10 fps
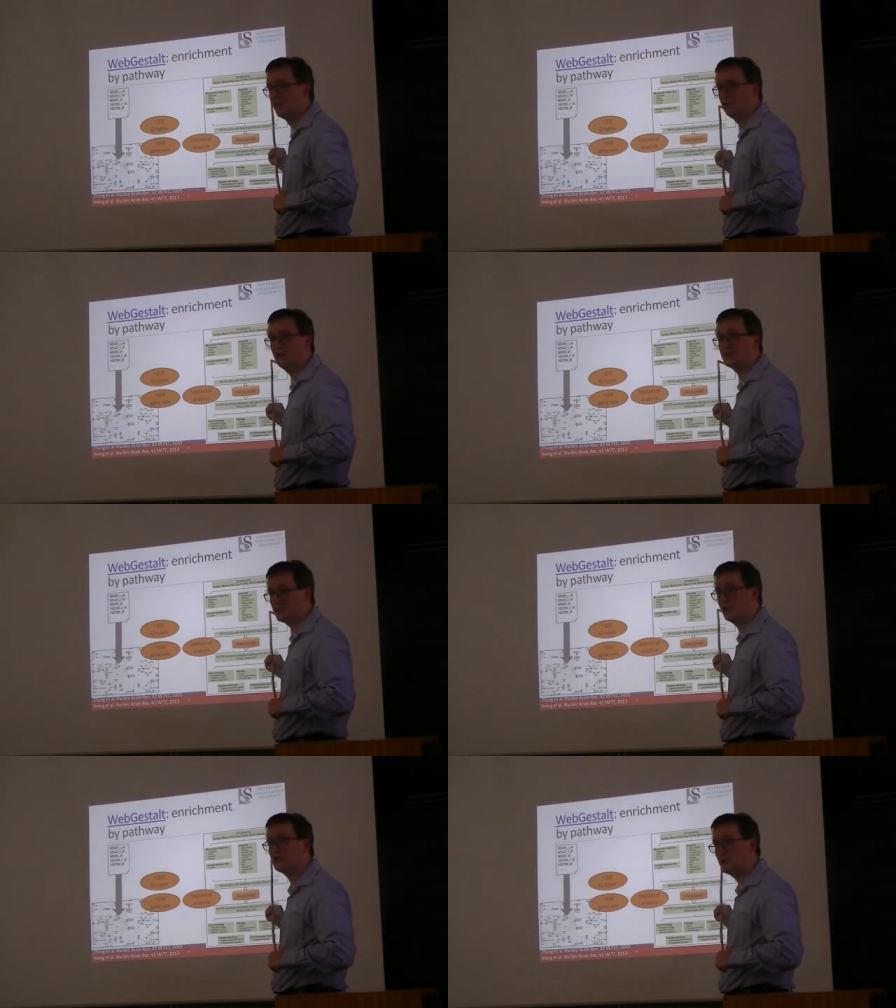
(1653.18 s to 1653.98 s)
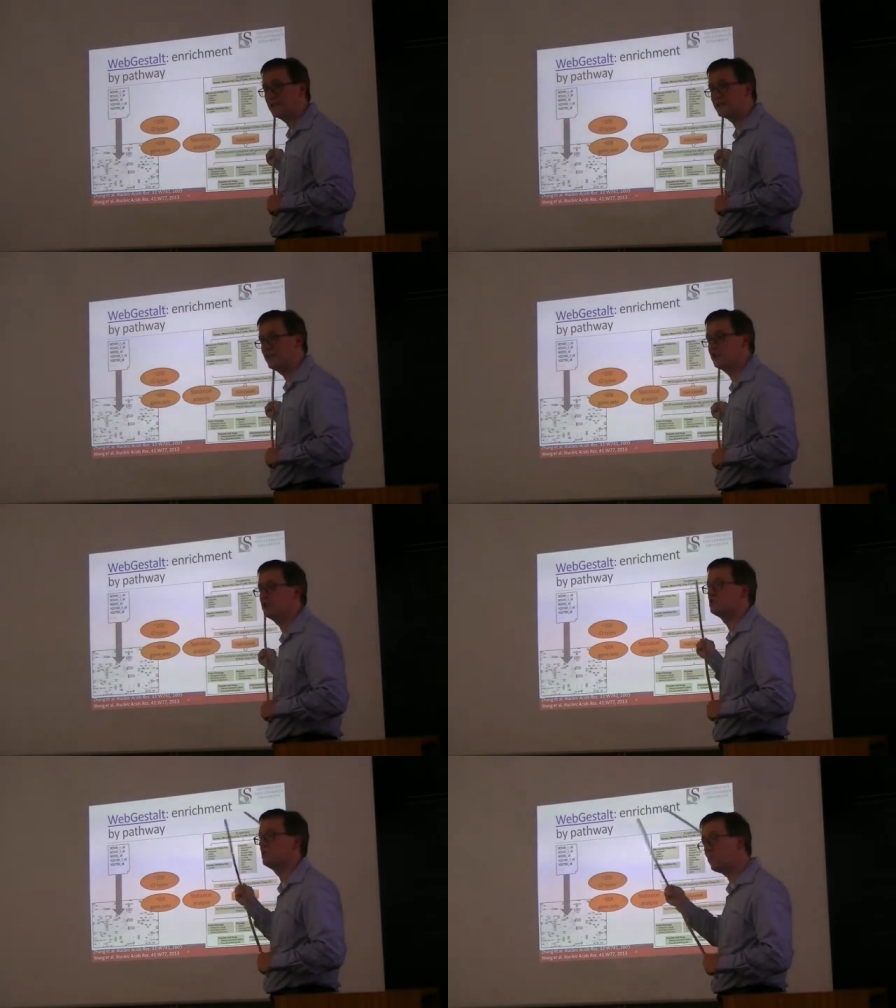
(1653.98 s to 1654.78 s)
you can still translate
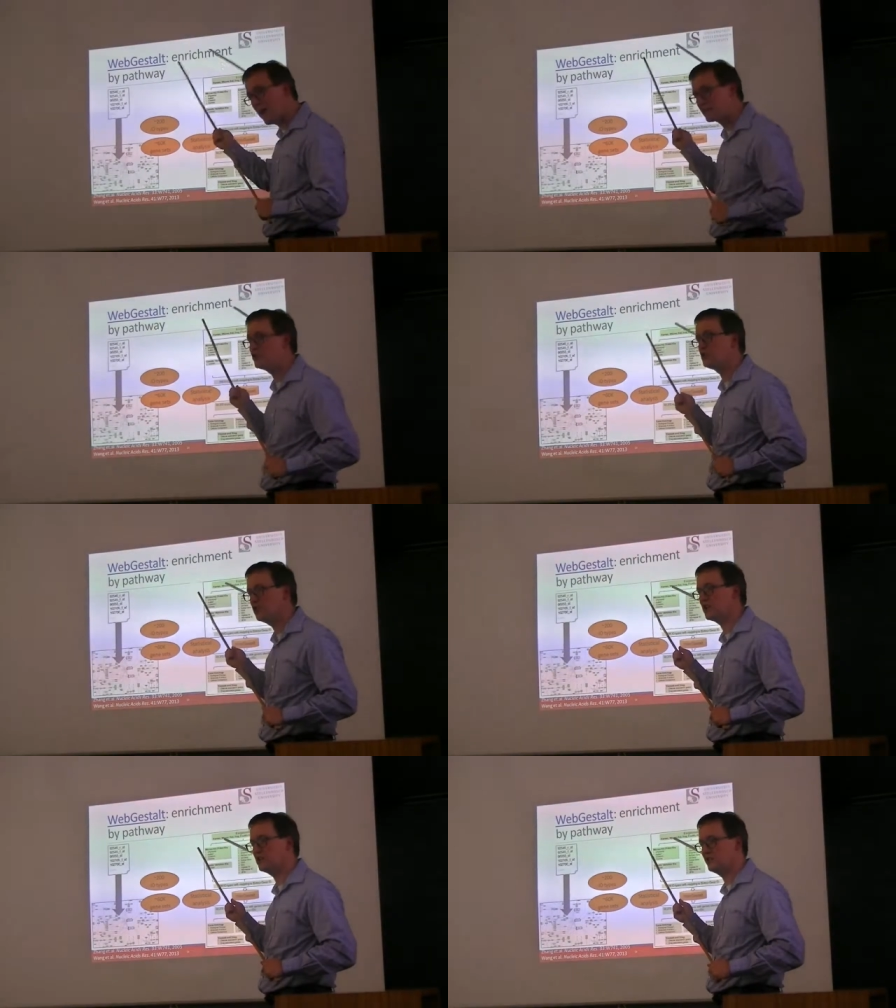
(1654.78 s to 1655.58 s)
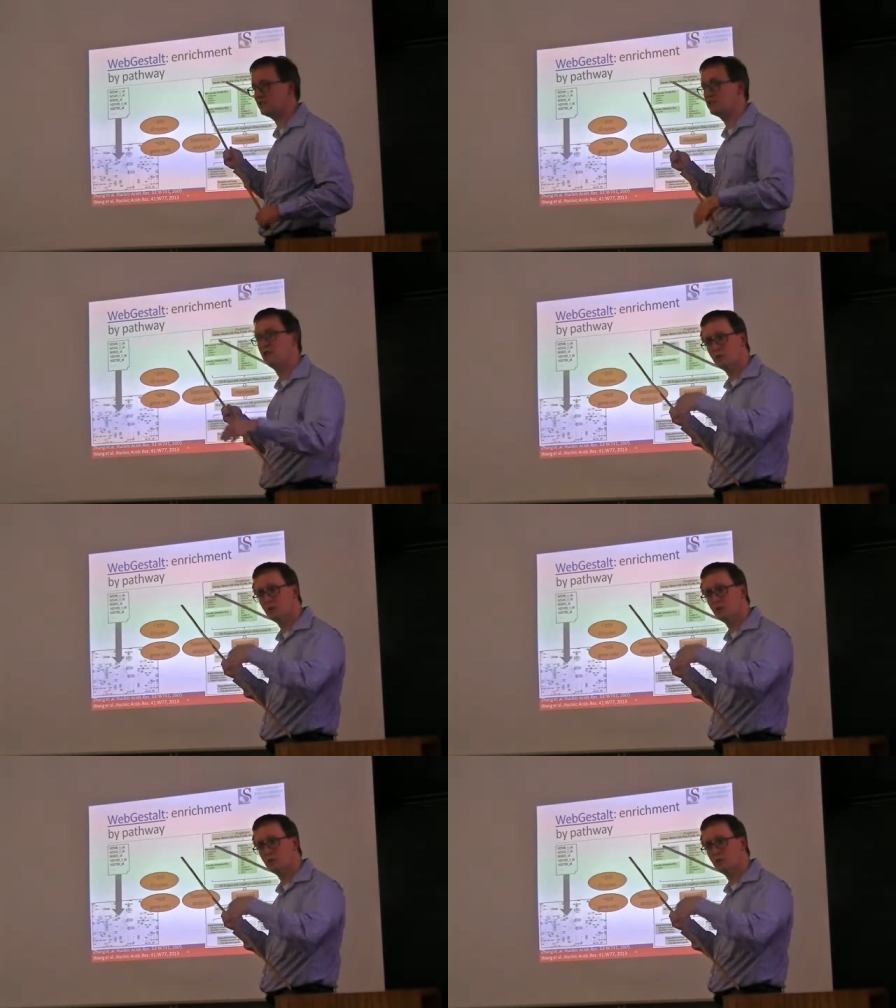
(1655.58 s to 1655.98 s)
those back to gene IDs,